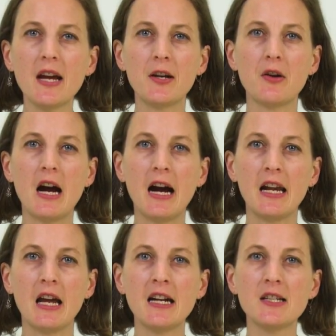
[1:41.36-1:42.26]
cannot
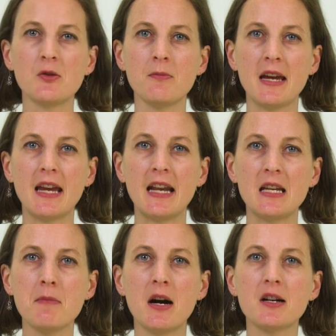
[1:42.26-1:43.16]
highlight or make any
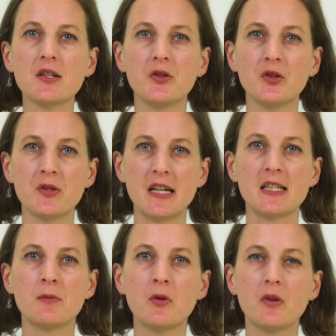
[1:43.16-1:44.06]
marks on your
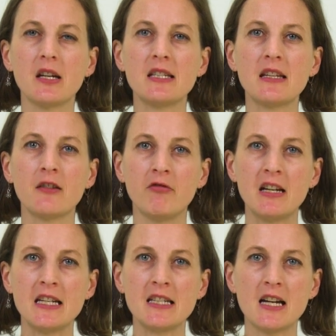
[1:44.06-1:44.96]
test booklet in the
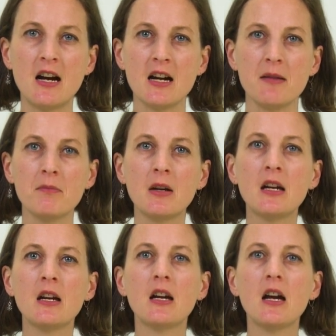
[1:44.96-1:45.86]
reading time,
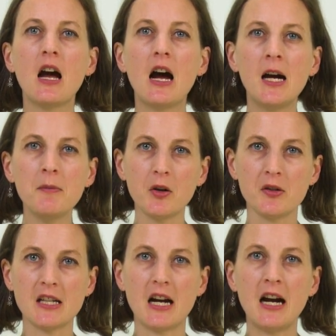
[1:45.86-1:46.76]
I'm going
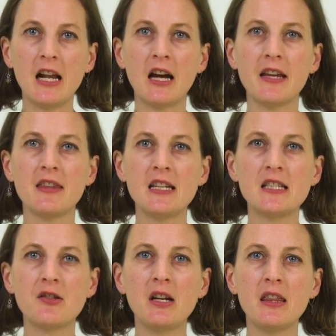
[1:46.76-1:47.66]
to highlight
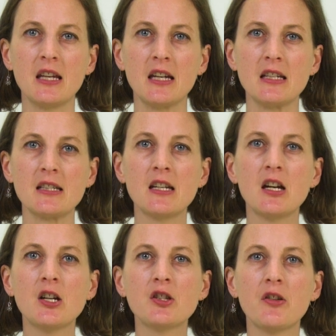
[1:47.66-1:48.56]
these 3 things
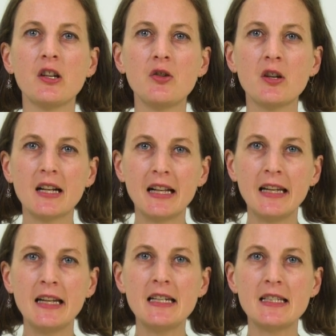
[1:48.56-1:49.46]
so that you can
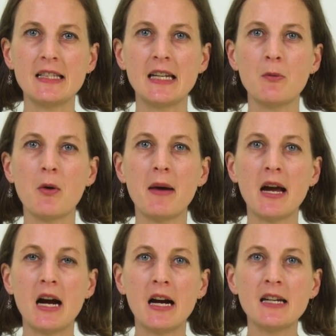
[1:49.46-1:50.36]
clearly see what my
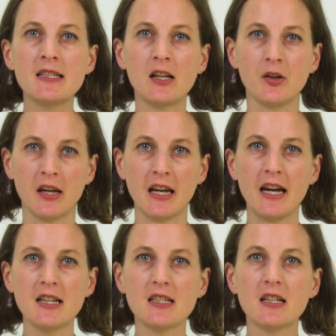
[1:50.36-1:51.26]
eyes are looking
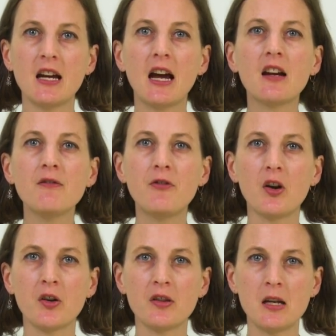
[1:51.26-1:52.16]
at and can
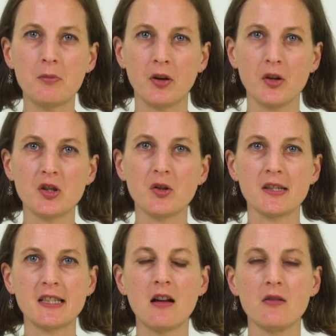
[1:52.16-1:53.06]
follow the approach
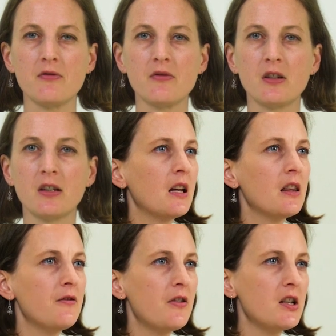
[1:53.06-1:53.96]
yourself.
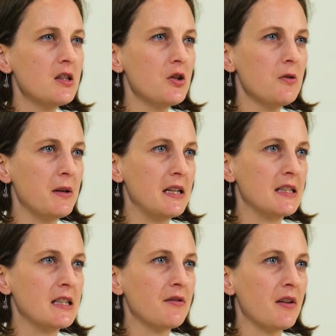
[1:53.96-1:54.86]
The first 2
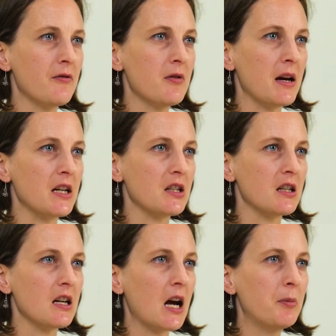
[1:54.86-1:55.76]
pieces of
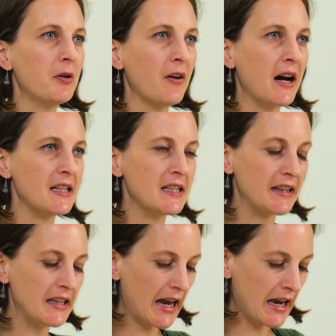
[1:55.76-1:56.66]
information are provided at
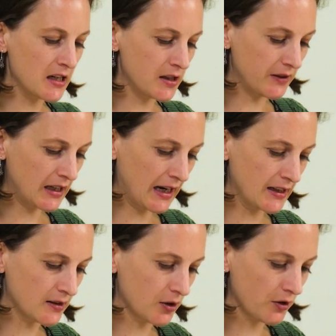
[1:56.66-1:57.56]
the end of the
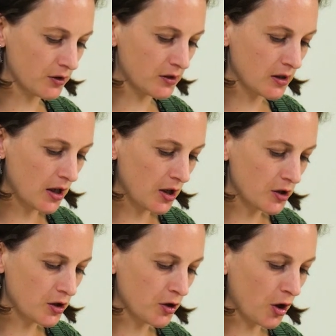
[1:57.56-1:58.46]
case notes,
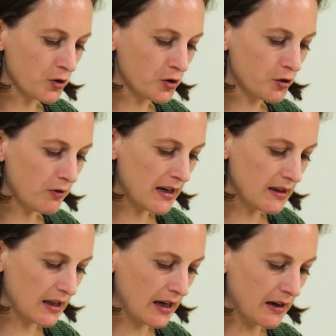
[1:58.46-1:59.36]
so go
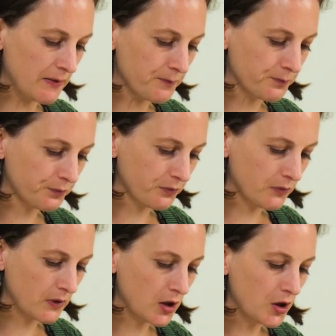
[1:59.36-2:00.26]
straight there.
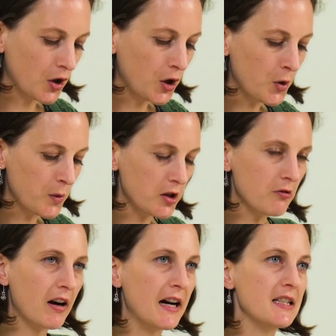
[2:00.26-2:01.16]
Who are you
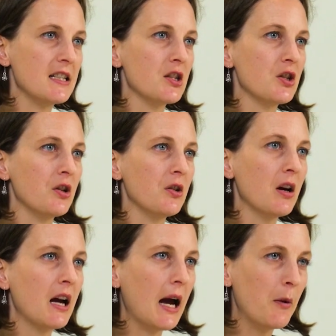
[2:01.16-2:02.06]
writing to
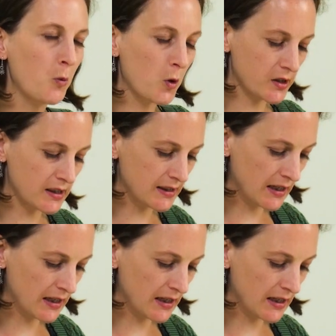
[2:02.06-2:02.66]
and what is